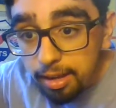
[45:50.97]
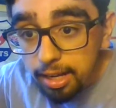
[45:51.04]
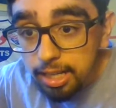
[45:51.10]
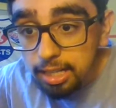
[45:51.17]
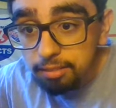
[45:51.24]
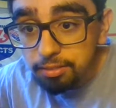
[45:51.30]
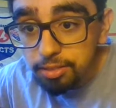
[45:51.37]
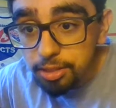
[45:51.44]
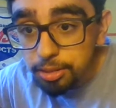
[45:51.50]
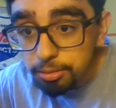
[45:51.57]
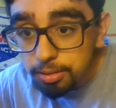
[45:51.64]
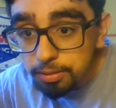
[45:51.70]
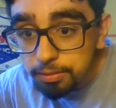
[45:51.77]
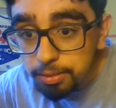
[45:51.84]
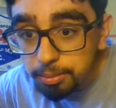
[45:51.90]
I have two,
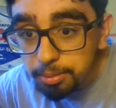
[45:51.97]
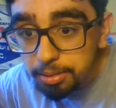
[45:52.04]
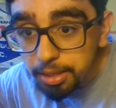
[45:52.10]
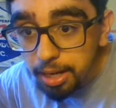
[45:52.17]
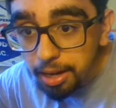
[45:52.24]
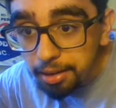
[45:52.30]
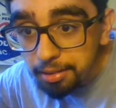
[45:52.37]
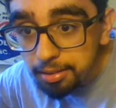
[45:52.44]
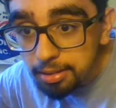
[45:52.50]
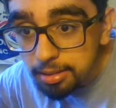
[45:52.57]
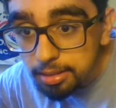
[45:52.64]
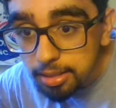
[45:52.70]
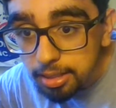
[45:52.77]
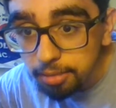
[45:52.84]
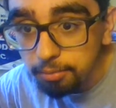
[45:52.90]
one from ground
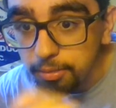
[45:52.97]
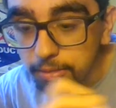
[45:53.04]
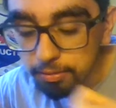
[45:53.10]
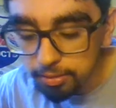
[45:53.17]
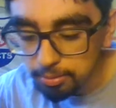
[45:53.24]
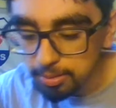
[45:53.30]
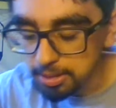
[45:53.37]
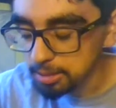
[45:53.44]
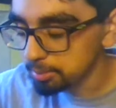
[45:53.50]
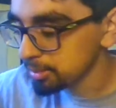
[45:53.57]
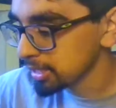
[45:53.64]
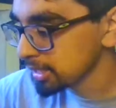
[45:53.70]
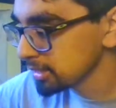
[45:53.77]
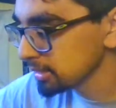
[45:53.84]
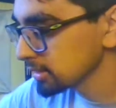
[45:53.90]
and one from
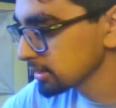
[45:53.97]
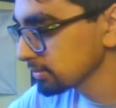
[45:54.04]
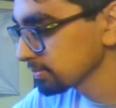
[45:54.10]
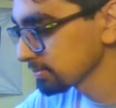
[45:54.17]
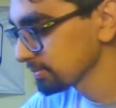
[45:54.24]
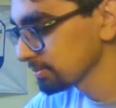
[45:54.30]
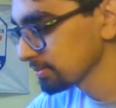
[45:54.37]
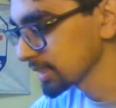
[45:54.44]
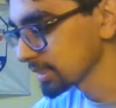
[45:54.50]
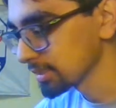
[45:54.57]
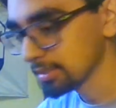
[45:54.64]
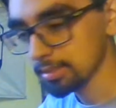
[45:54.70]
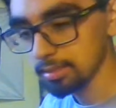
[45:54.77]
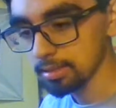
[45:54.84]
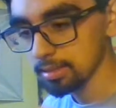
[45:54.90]
express.
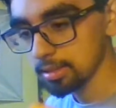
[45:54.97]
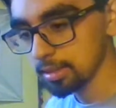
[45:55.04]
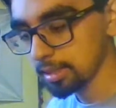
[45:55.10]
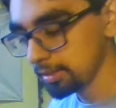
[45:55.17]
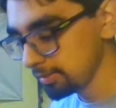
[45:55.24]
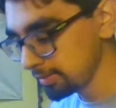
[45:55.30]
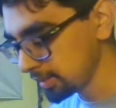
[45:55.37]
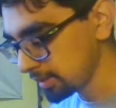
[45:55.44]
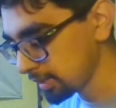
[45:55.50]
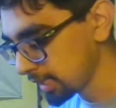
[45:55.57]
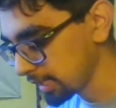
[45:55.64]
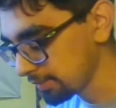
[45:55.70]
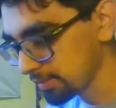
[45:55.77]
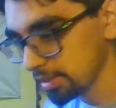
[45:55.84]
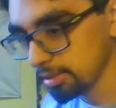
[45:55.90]
You're living the
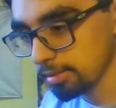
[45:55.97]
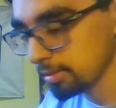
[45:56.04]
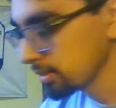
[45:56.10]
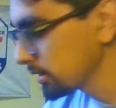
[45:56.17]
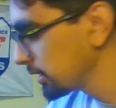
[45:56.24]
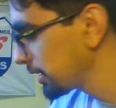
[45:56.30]
life, dude.